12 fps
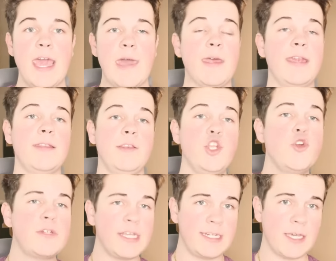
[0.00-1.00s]
and then
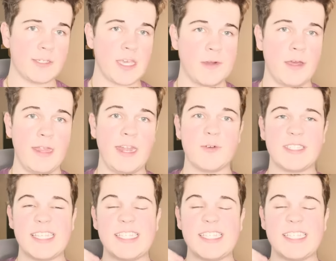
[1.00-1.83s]
new details came out that it was a